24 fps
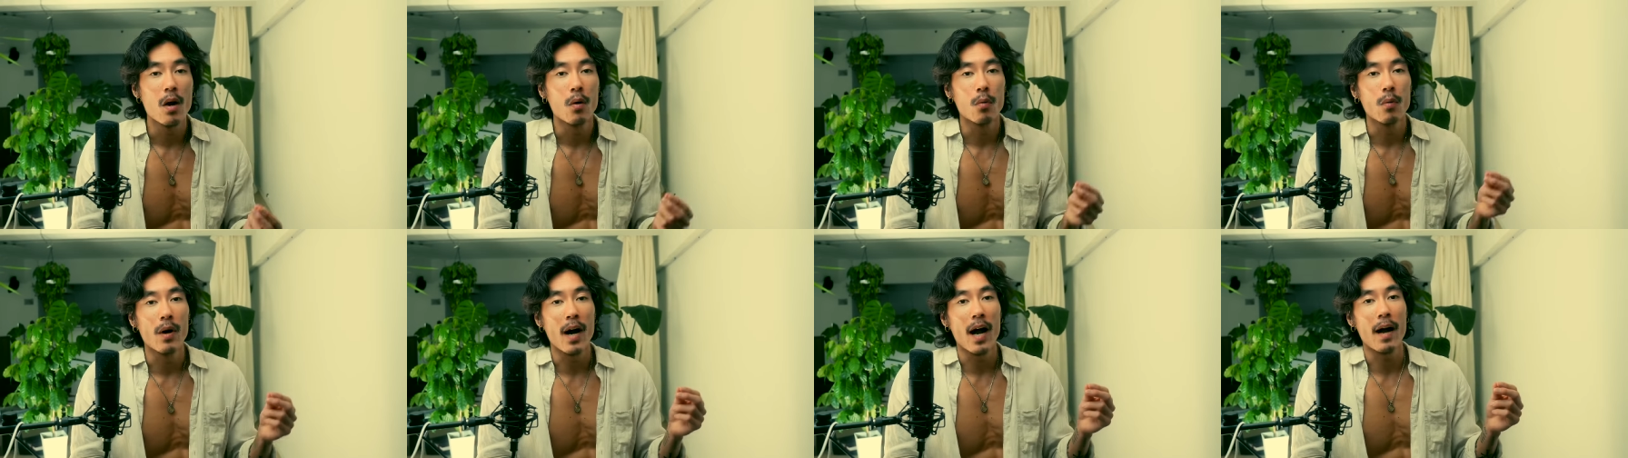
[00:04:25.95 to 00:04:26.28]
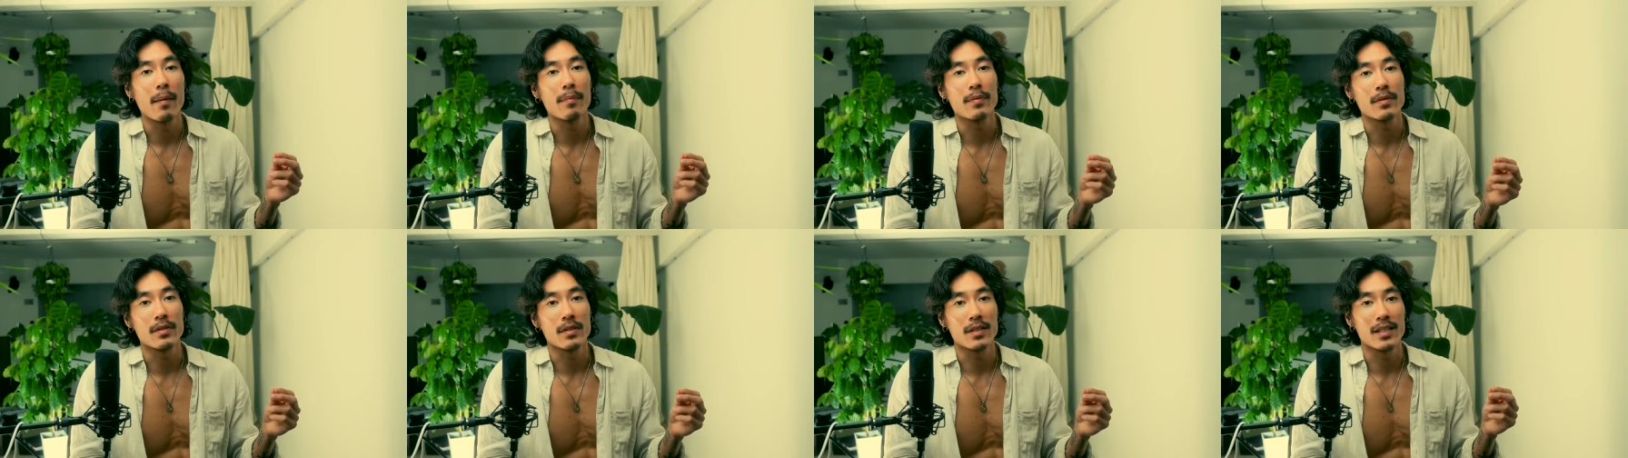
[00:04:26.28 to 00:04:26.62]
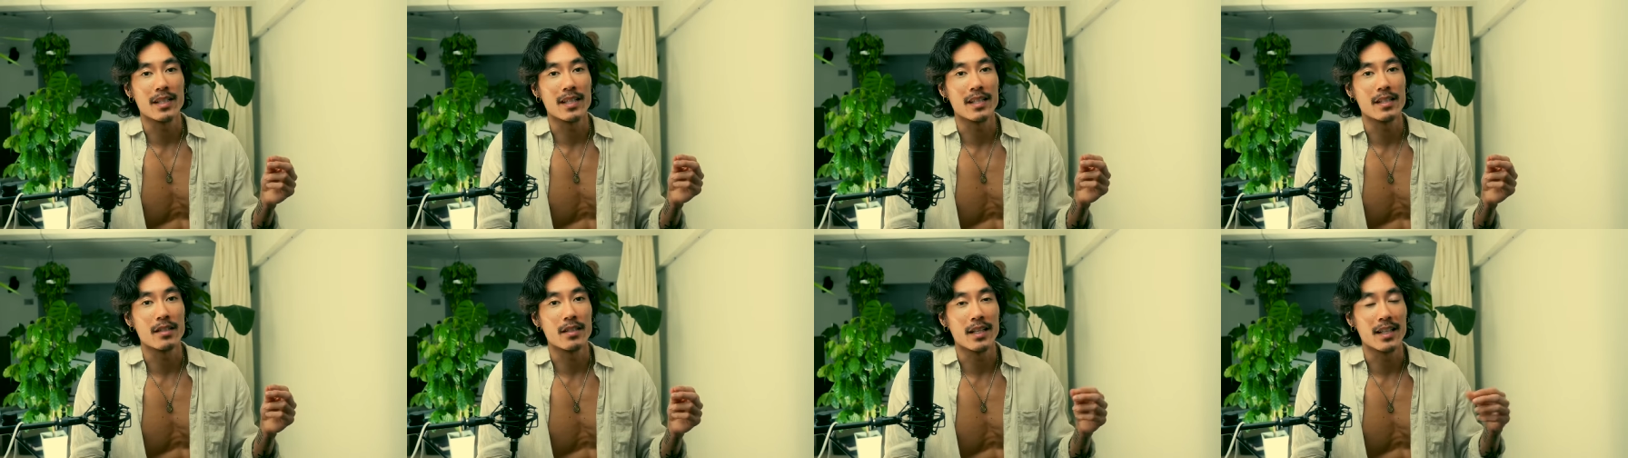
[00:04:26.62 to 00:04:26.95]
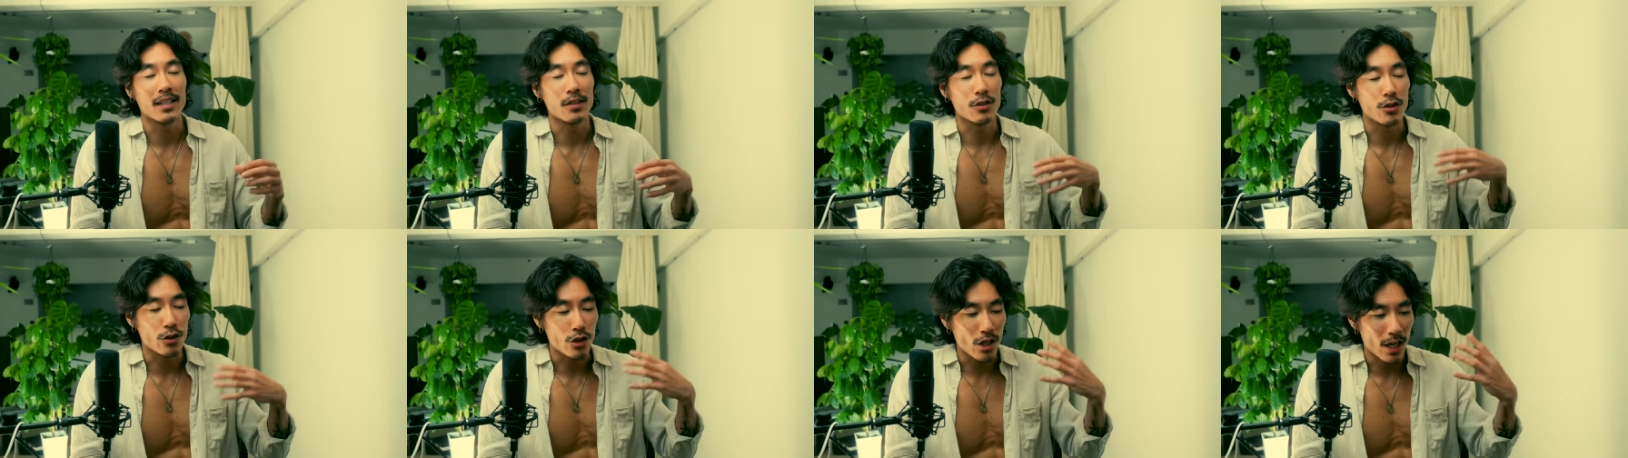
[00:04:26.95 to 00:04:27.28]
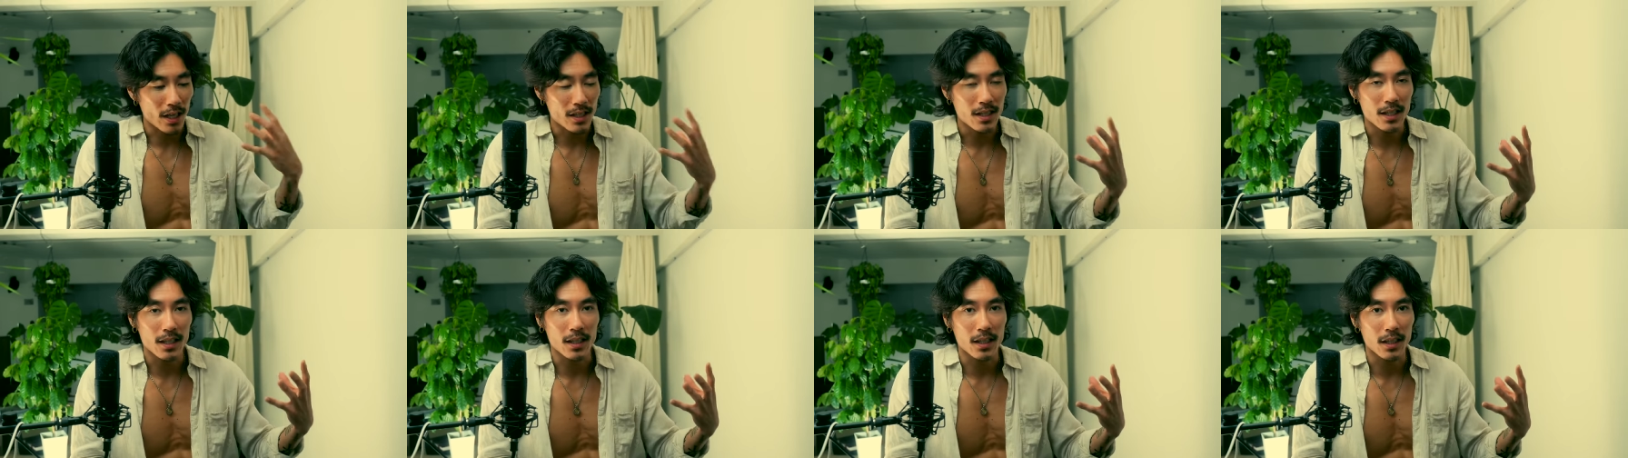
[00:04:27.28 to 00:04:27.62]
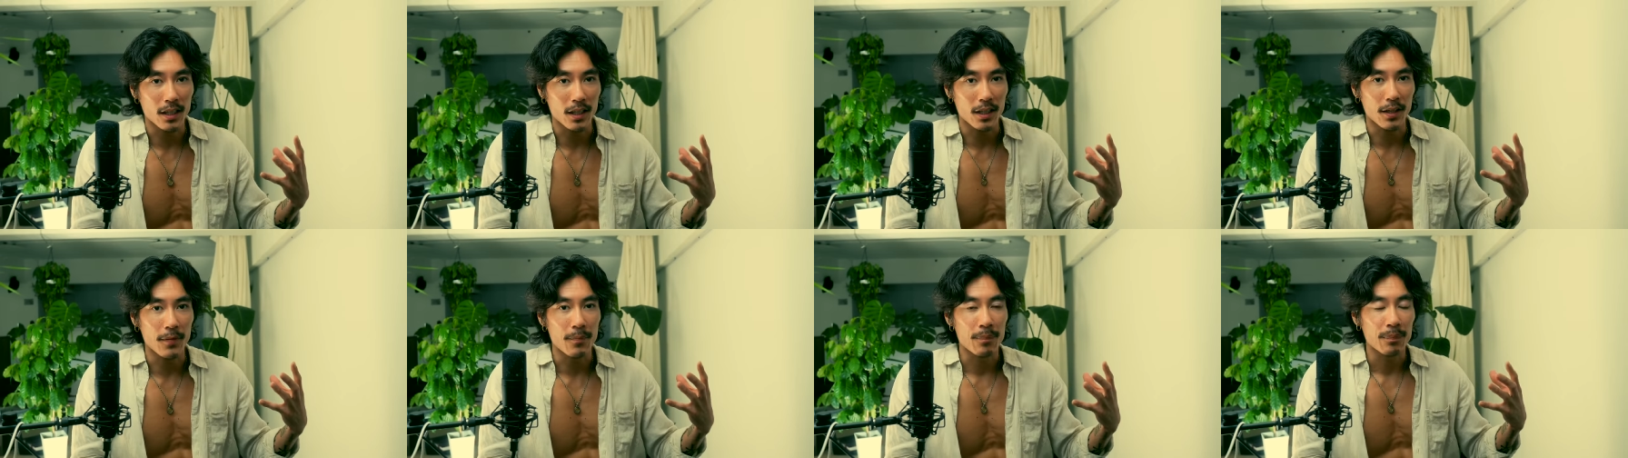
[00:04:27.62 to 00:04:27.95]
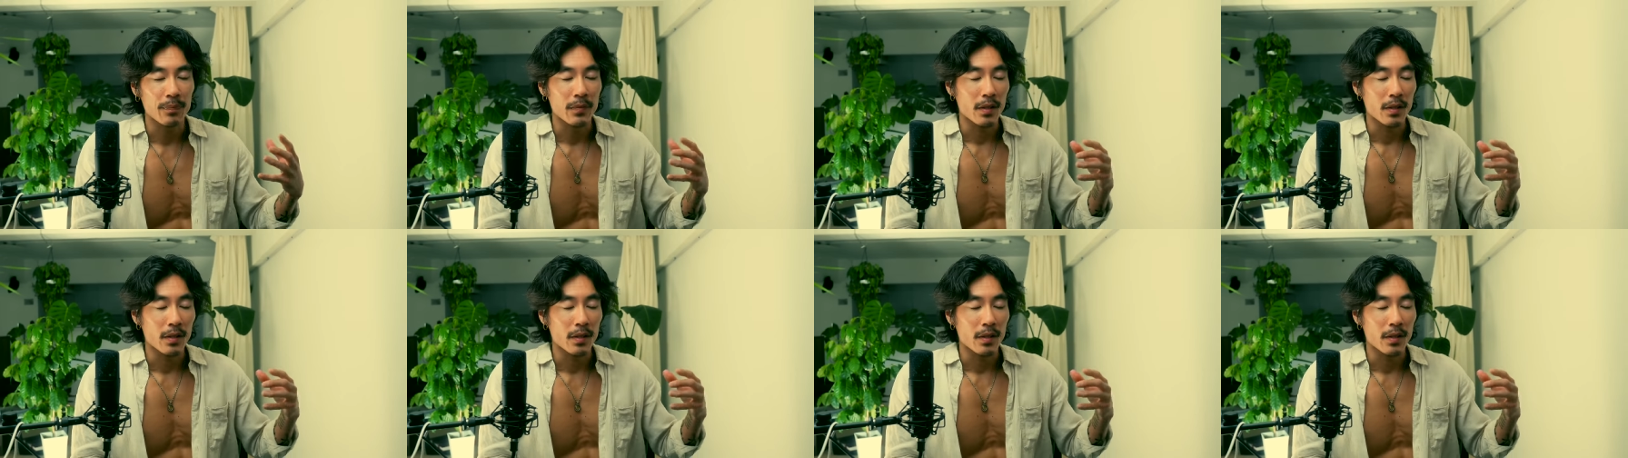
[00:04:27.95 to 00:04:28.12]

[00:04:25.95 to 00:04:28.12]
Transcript: what happens is energetically